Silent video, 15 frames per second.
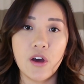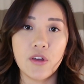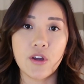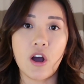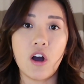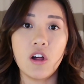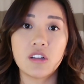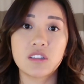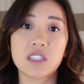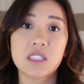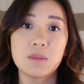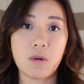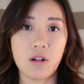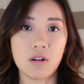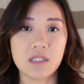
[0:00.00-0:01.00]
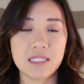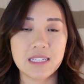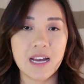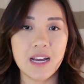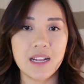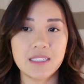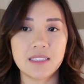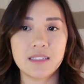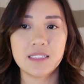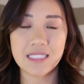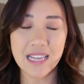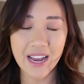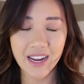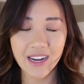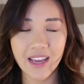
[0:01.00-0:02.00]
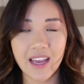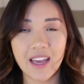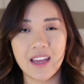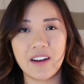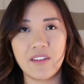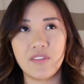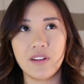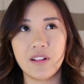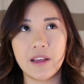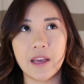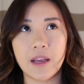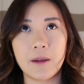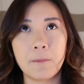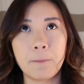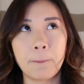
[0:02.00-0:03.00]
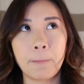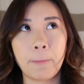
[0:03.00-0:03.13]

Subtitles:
they're all on the smaller side, and I feel like